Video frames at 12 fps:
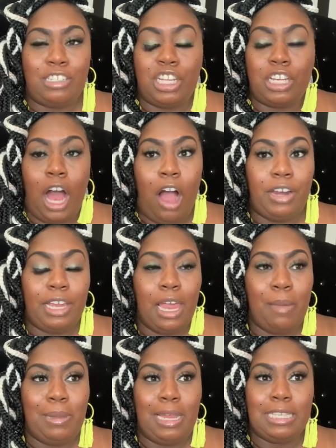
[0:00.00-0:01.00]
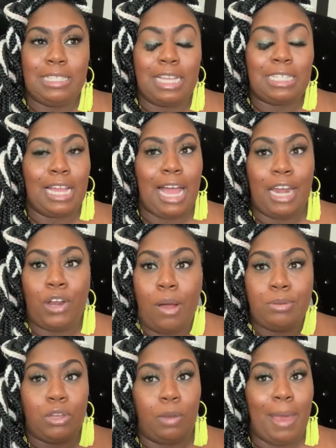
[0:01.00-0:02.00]
She called the ambulance. Next thing I know, I
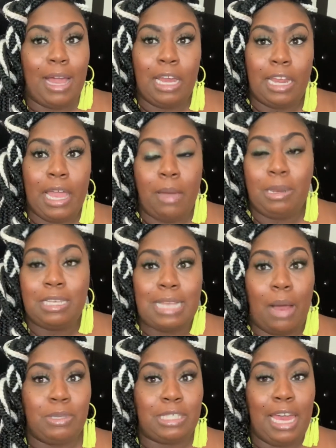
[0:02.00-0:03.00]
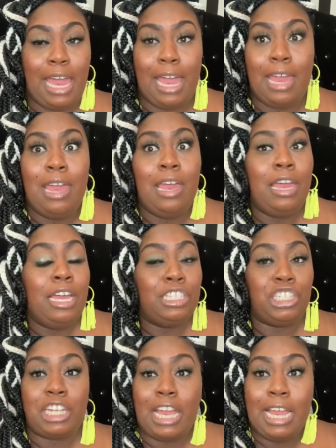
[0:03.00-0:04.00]
was on the back of the ambulance. I was at
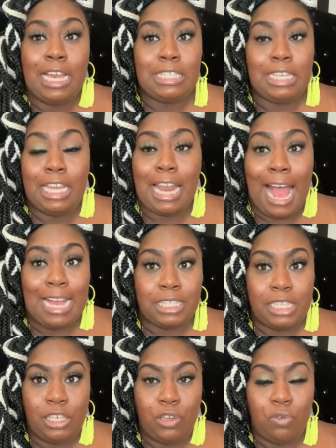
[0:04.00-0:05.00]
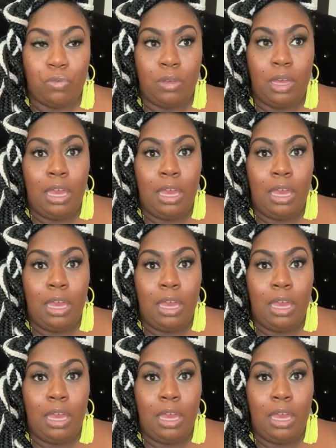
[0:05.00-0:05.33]
Shands in the ICU.